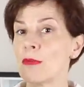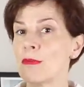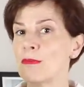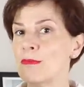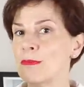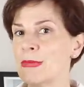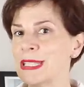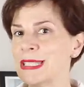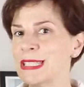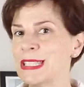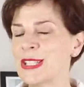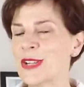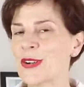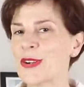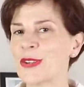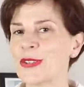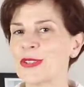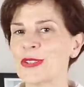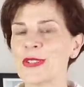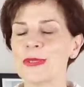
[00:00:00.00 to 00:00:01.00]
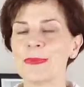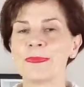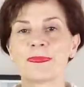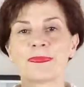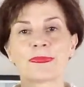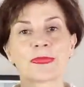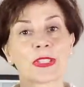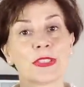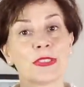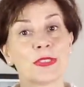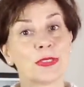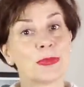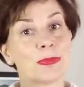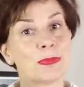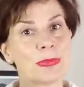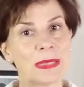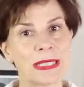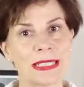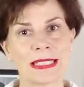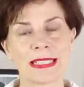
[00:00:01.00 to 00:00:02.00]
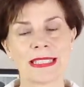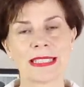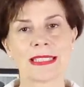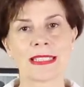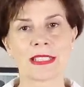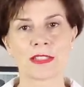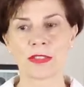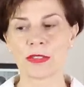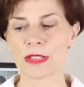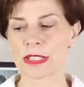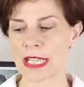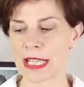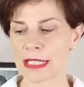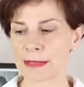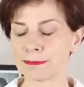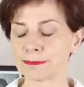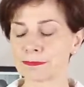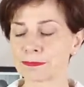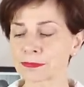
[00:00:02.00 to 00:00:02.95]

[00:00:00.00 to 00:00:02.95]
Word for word: many other you know pieces that you can